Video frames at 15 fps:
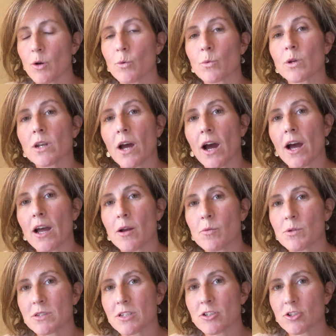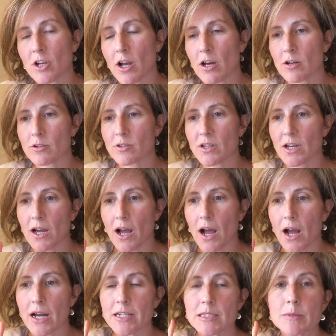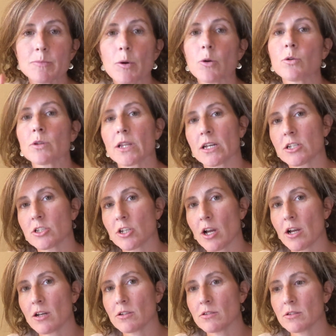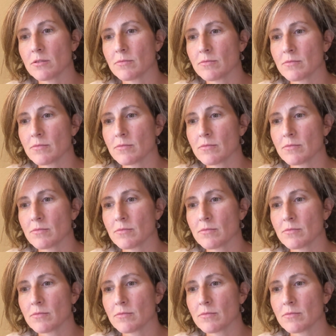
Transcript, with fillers: When I was a child, I spoke like a child.